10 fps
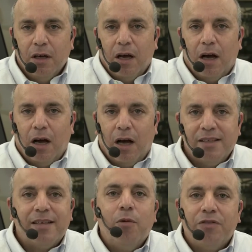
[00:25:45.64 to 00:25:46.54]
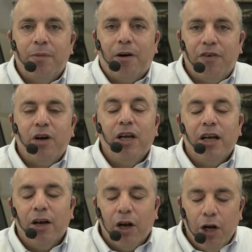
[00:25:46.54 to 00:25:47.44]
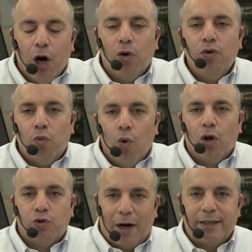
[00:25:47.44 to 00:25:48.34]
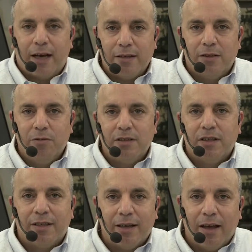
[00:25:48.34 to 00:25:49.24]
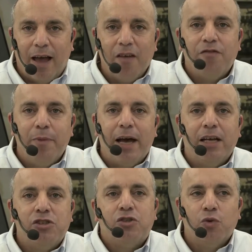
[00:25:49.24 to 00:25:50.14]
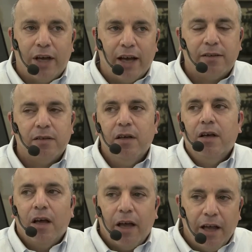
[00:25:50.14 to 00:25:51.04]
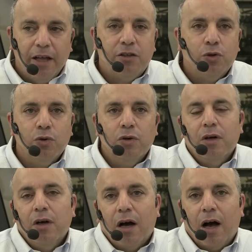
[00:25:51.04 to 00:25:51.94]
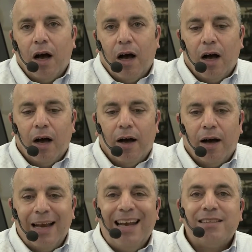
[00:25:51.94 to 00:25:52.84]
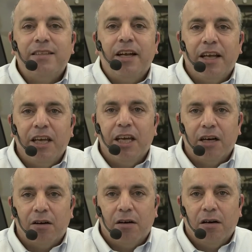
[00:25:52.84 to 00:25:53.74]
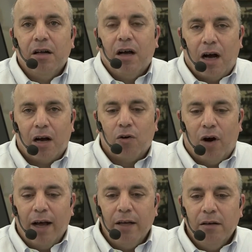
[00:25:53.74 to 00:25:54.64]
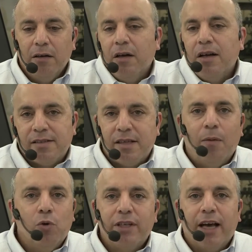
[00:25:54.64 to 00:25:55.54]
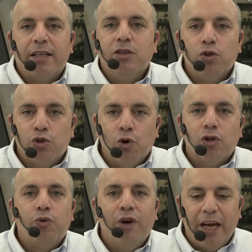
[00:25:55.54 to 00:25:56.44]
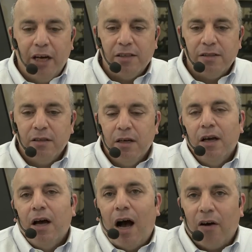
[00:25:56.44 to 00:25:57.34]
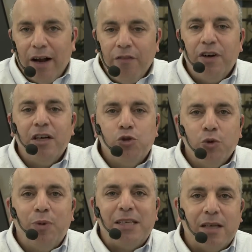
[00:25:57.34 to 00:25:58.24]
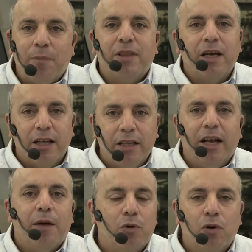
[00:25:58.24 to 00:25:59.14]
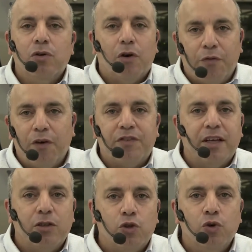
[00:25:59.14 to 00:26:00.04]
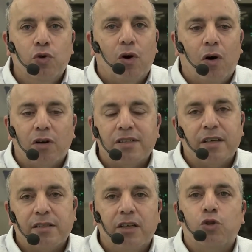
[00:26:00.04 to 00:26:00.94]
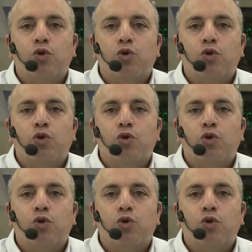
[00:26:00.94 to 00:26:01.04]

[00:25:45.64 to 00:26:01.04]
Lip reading: And some of them are very known worldwide customers that have managed to get into less than a year ROI. Some would get into 2 or 3 years. Our average would be something in the neighborhood of 15 to or 16 to